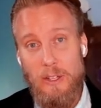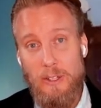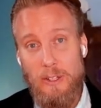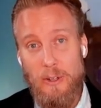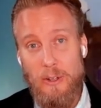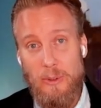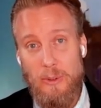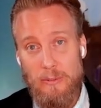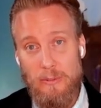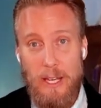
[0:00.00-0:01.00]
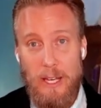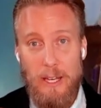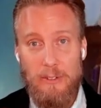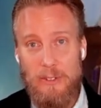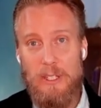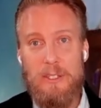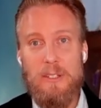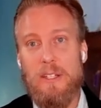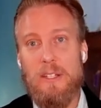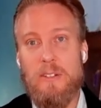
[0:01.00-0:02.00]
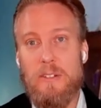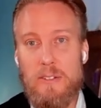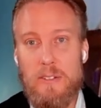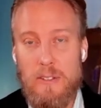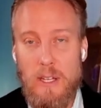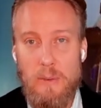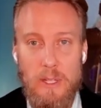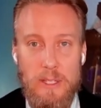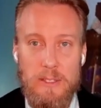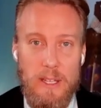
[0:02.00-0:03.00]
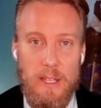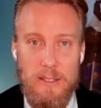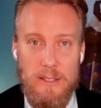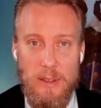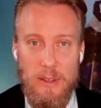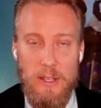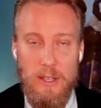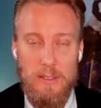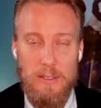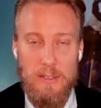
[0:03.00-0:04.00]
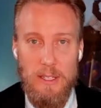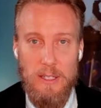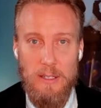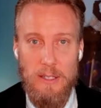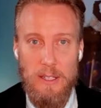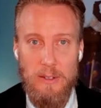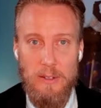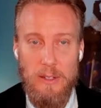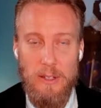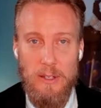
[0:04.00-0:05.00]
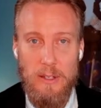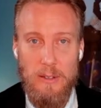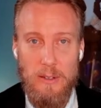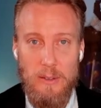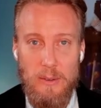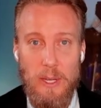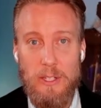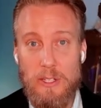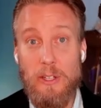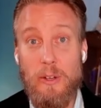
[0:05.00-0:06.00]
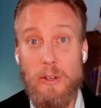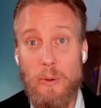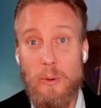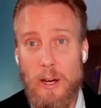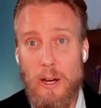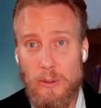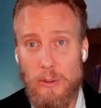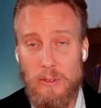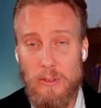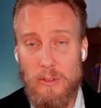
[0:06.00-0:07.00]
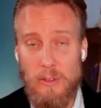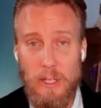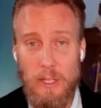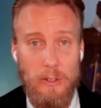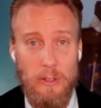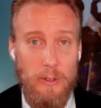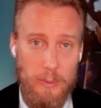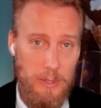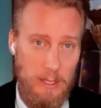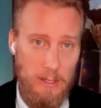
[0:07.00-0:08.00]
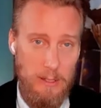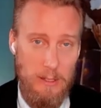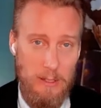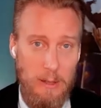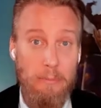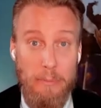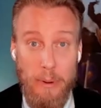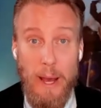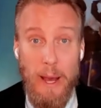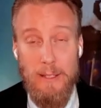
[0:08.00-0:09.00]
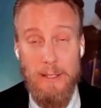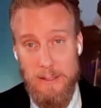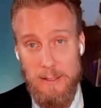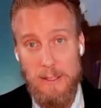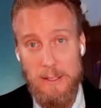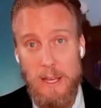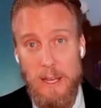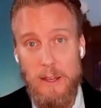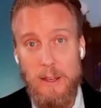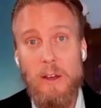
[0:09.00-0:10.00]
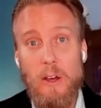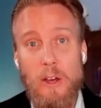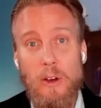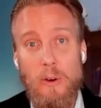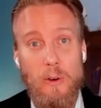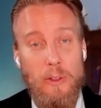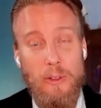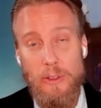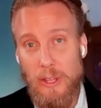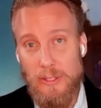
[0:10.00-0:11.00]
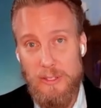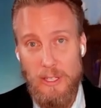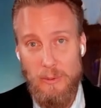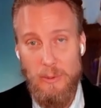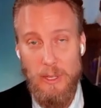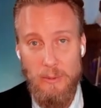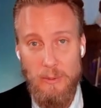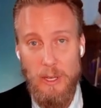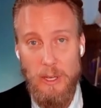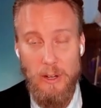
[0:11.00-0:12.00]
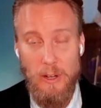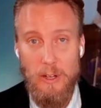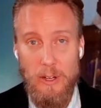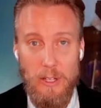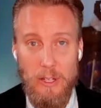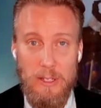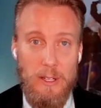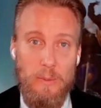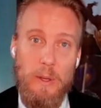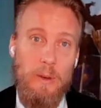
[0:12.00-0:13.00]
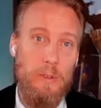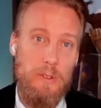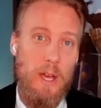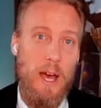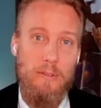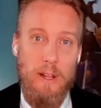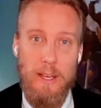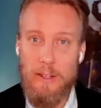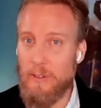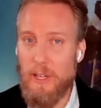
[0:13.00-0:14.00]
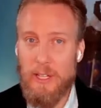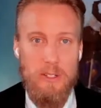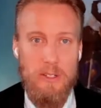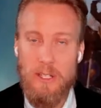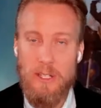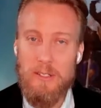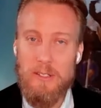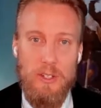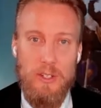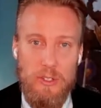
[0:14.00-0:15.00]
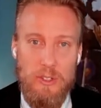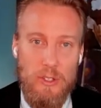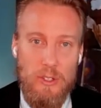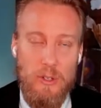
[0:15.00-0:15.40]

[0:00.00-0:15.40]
you know, kind of teaching sessions. We discuss things, and then we actually go out in groups and practice all the things that we are learning. And then we also have like reflections and discussions.